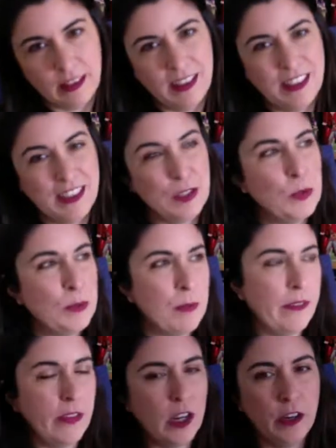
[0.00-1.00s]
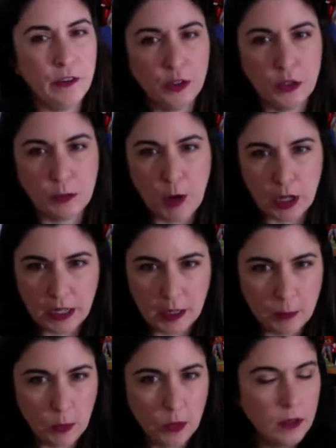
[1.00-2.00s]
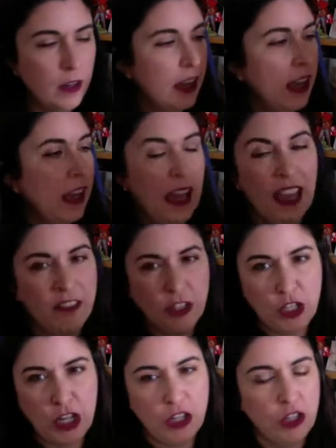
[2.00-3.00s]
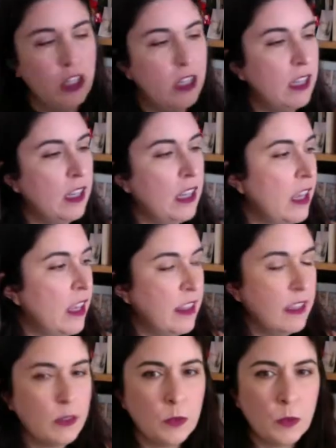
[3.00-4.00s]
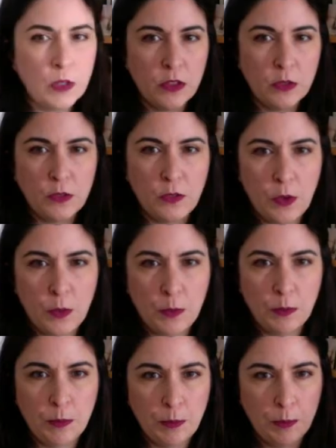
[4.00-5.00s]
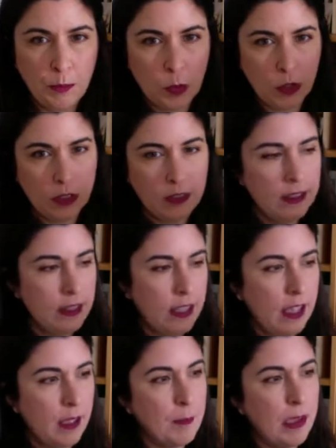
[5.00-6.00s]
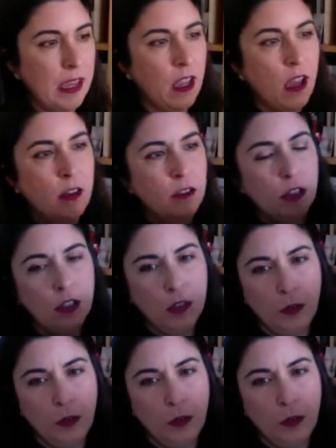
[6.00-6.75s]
This was my very first marketing board. I haven't changed it. This was one of those foam boards that my cover